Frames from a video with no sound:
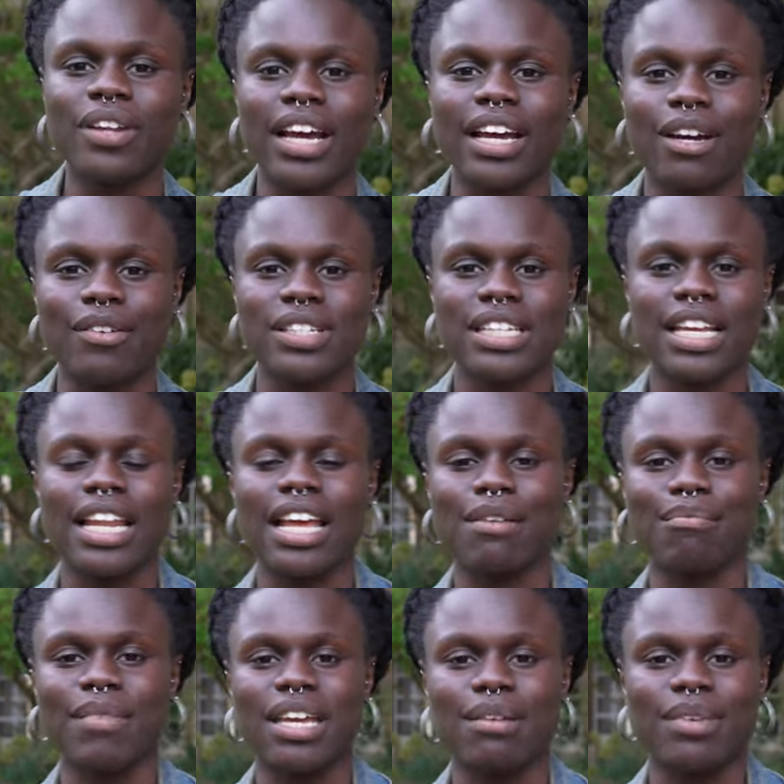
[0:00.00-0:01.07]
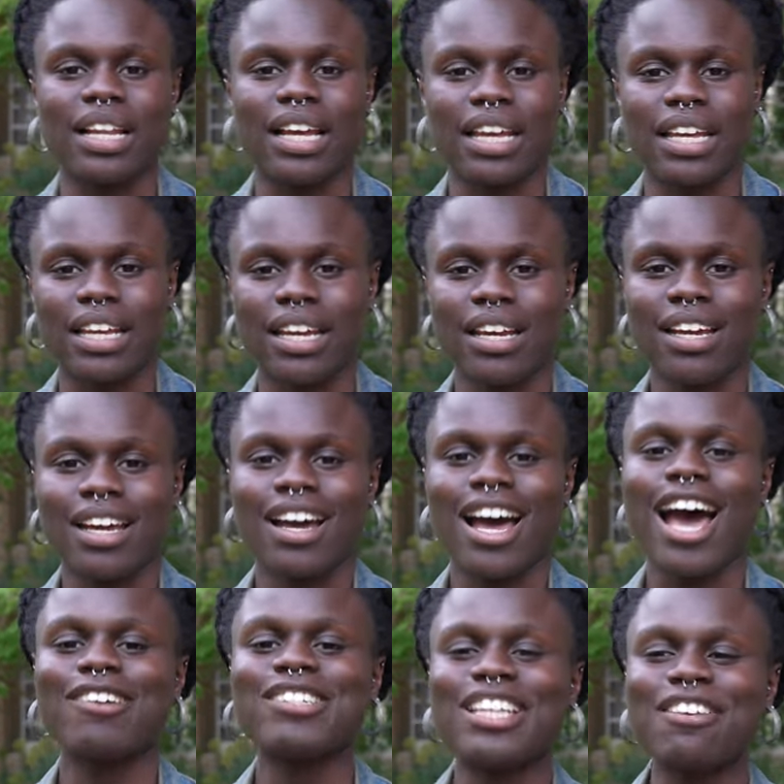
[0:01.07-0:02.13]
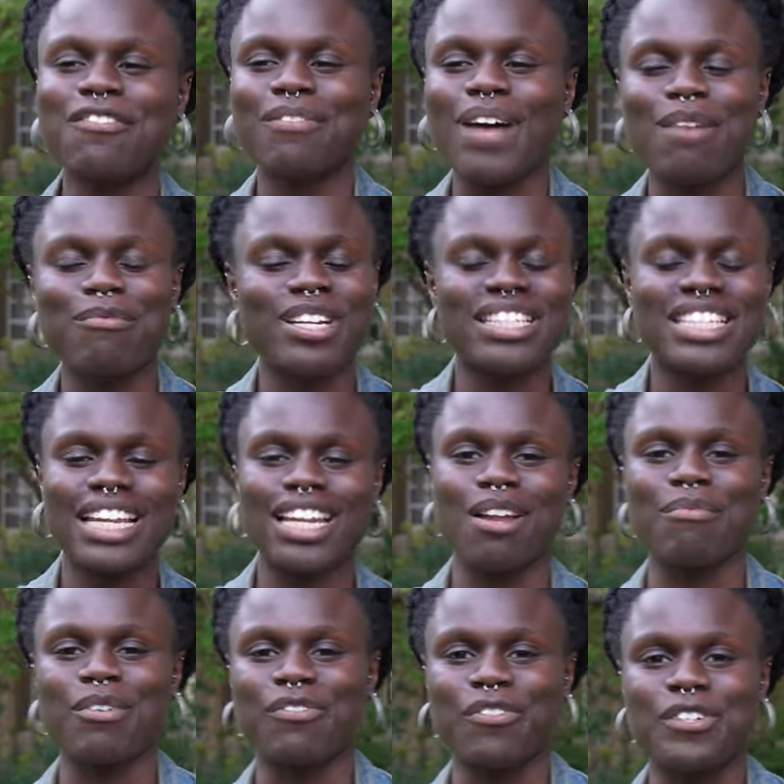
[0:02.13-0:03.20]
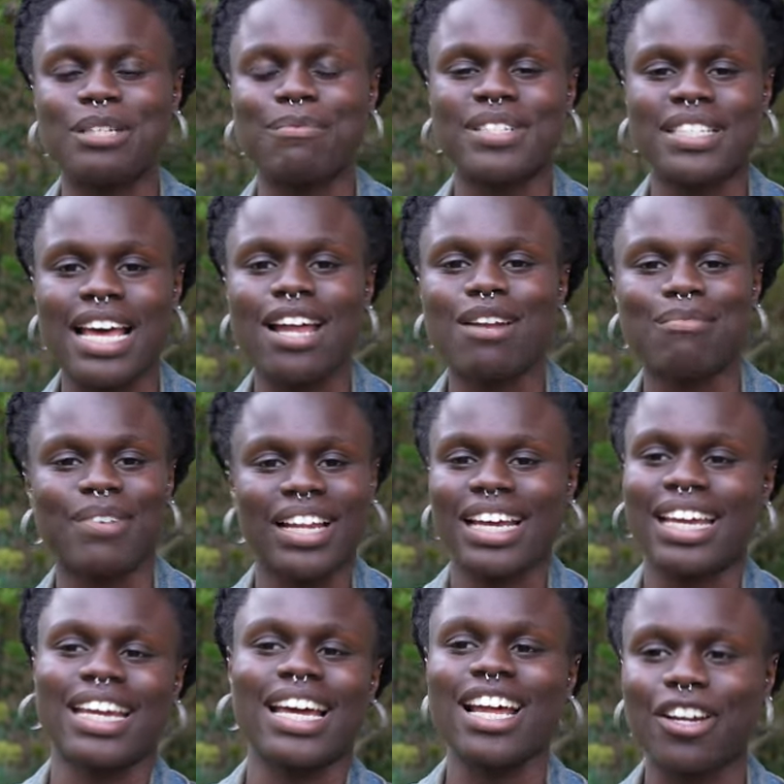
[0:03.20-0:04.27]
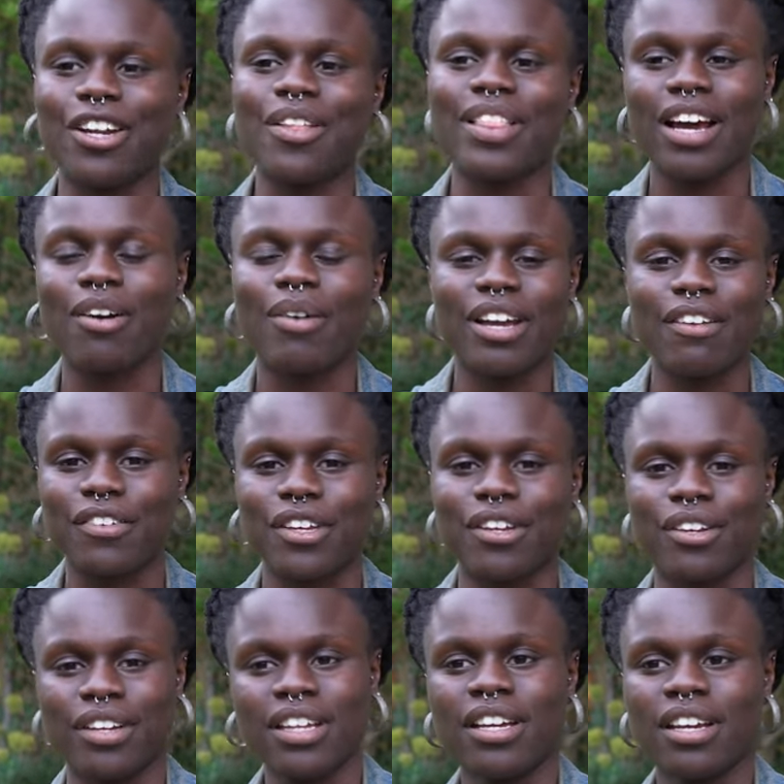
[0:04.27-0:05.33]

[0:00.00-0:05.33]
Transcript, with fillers: Like I would say like maybe like I would say I'm gonna say the number forty percent, but like I don't know, there are quite a few.